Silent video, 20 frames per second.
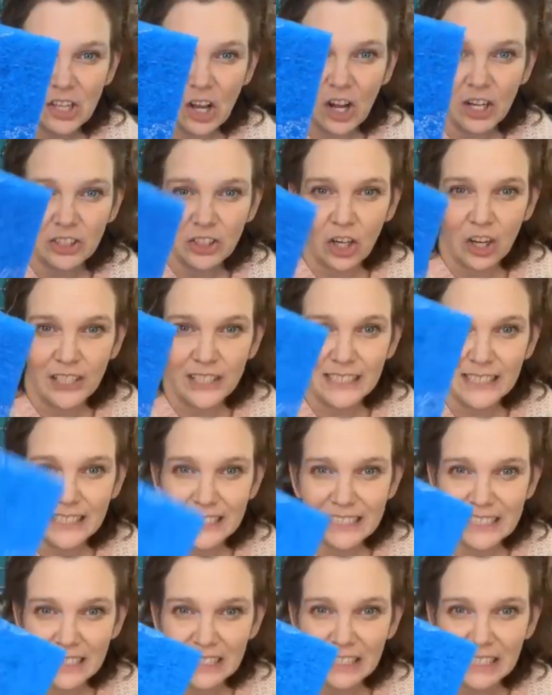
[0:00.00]
Scotch on it
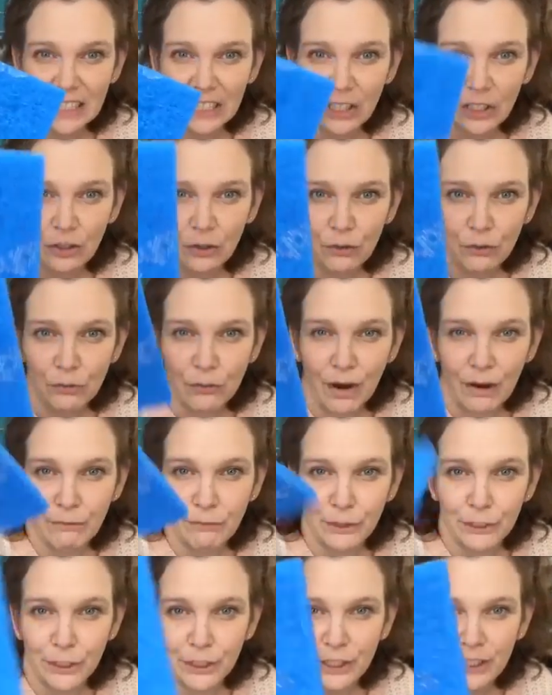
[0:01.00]
is a little
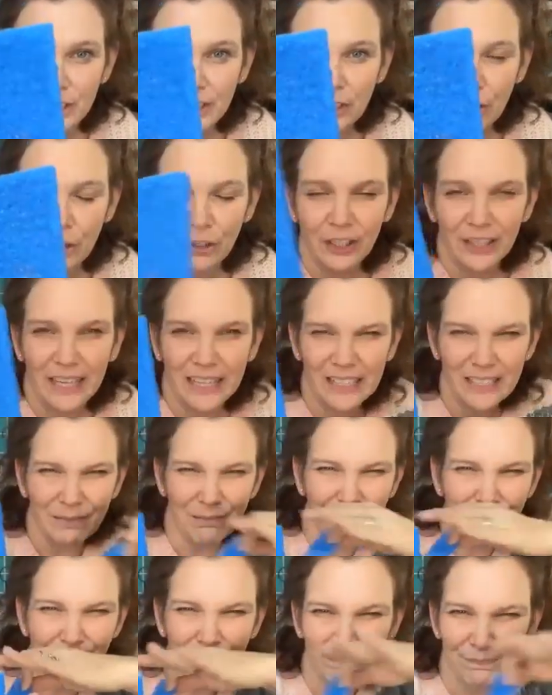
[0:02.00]
rougher, or like,
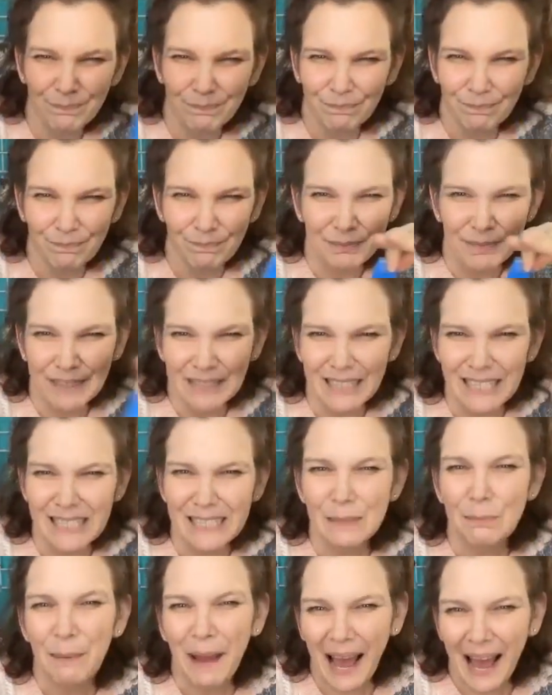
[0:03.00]

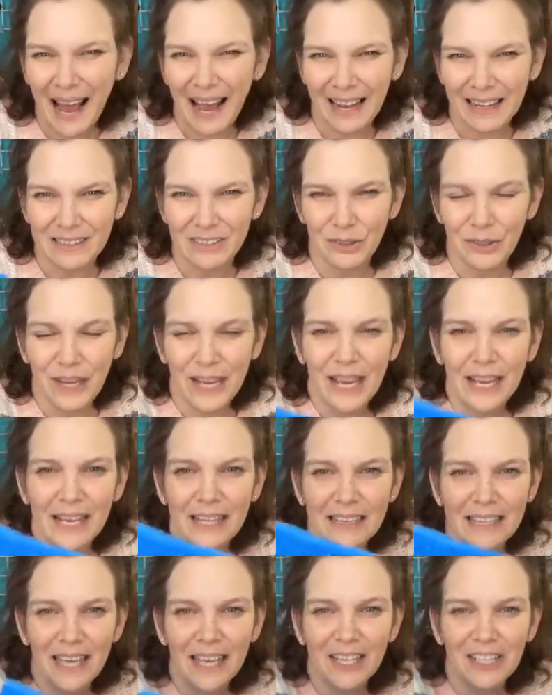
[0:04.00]
it's packed,
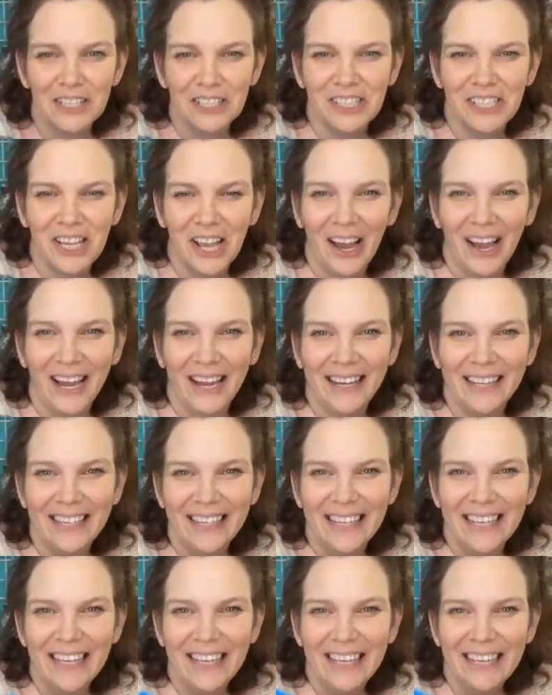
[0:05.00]
okay? The other side
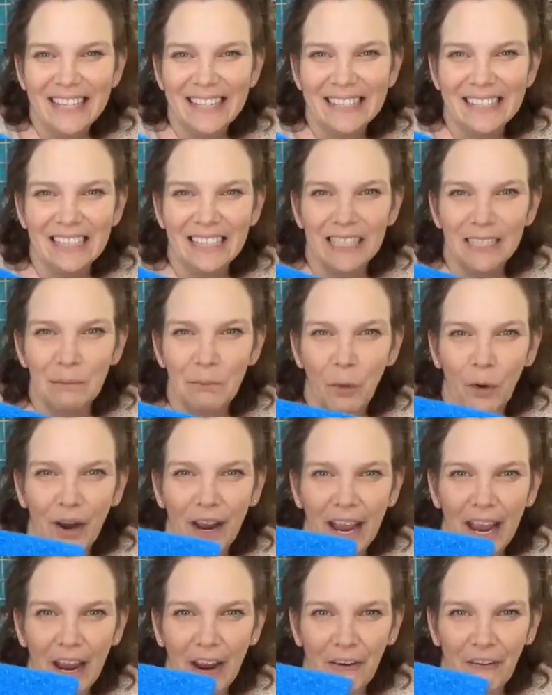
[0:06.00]
is a little more
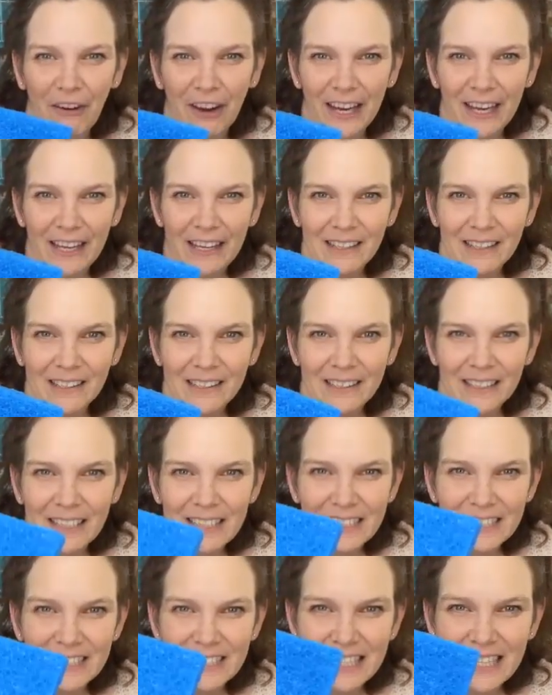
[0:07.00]
airy. Can
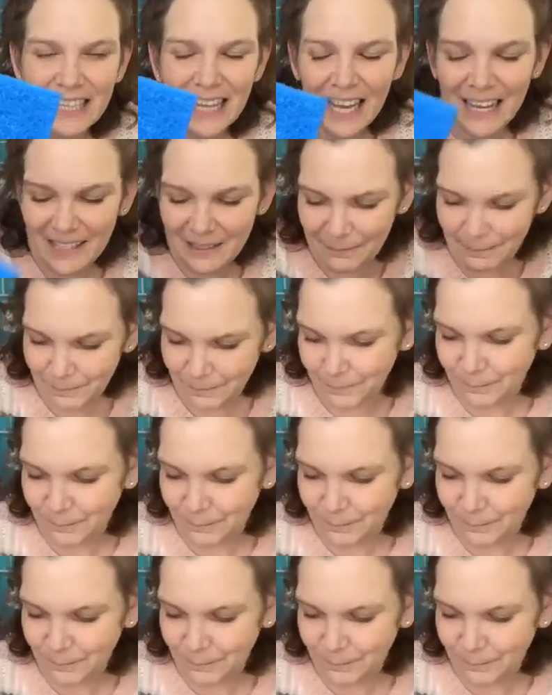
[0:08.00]
you see that?